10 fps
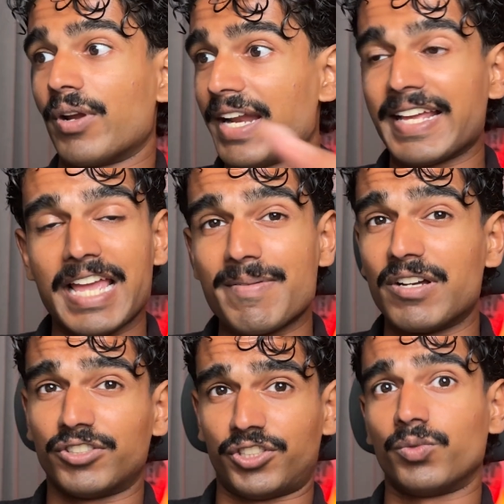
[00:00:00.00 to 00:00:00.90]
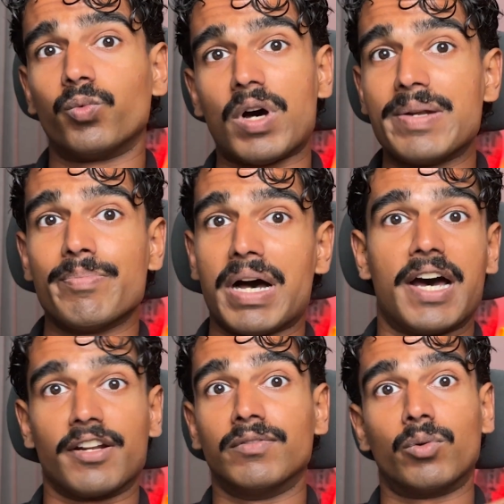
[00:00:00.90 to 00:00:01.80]
creating emails is just one
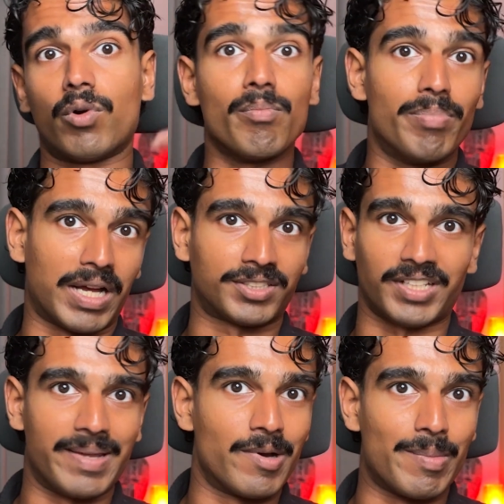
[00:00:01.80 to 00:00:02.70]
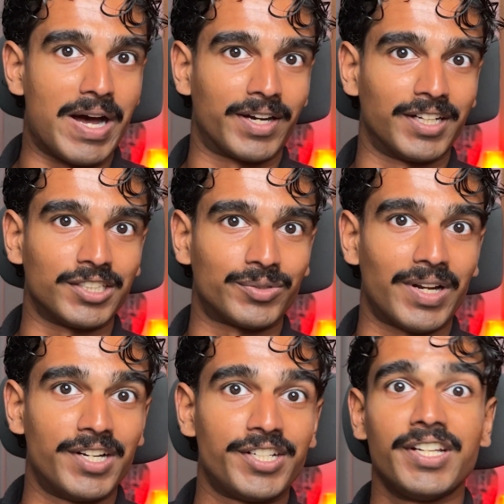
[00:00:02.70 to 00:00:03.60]
part of a robust email marketing
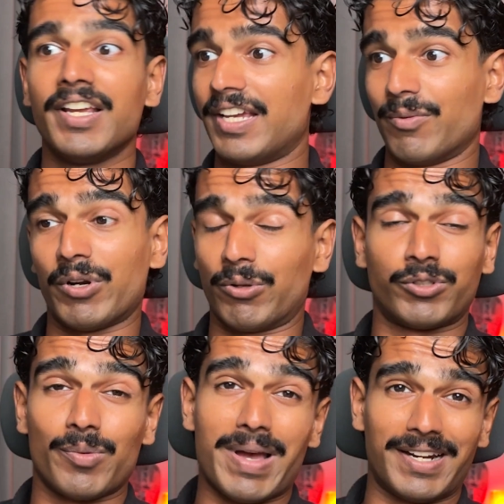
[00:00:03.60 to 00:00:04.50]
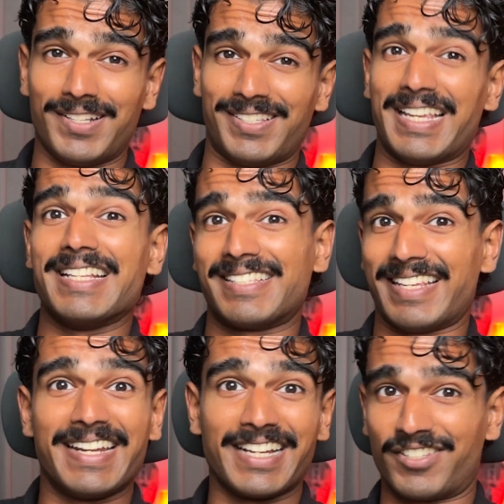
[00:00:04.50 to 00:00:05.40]
strategy. What also matters is
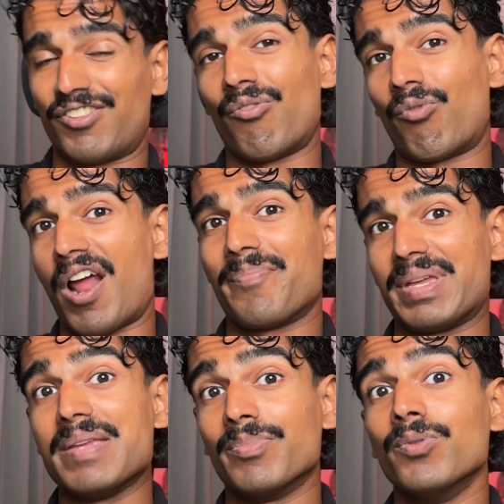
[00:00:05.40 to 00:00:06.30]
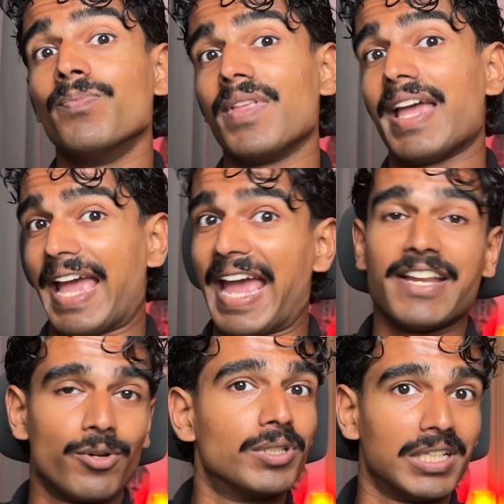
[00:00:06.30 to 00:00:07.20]
sending it to the right people
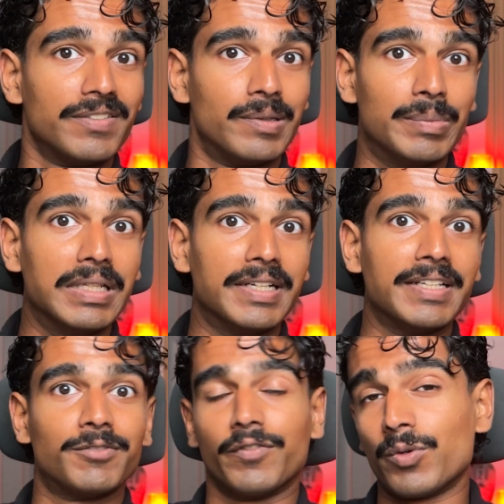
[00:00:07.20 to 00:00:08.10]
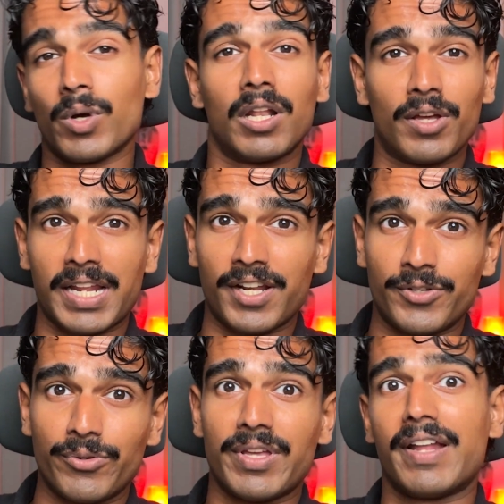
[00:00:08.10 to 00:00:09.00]
and your deliverability. So if you want to learn how to
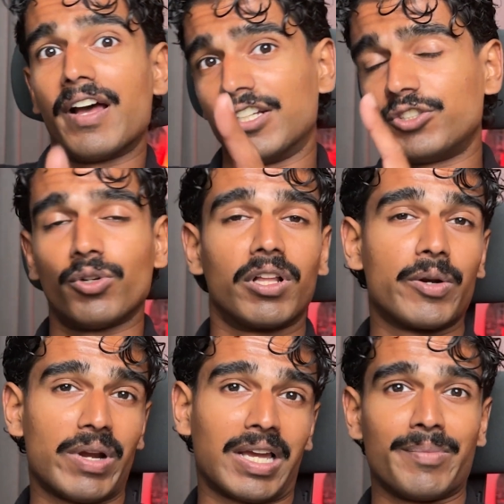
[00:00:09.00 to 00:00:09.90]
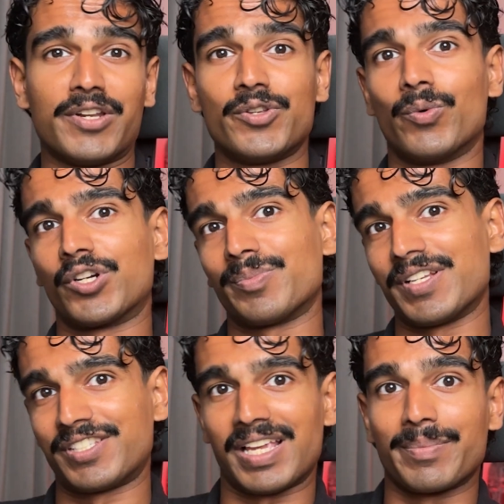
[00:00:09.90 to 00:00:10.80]
do that, I strongly recommend you watch my
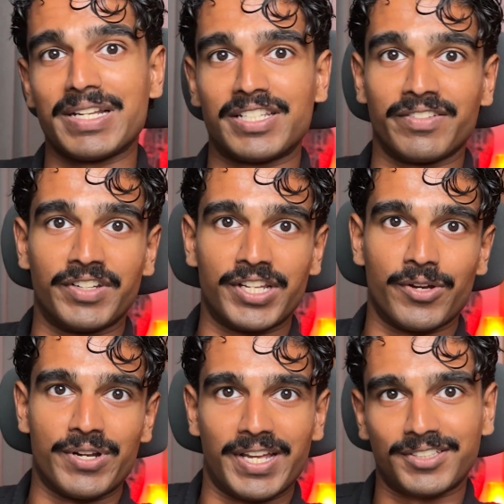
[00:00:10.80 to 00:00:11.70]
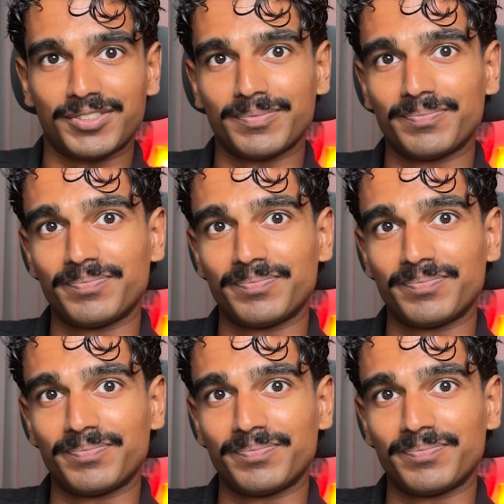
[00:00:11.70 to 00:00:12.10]
segmenting video next.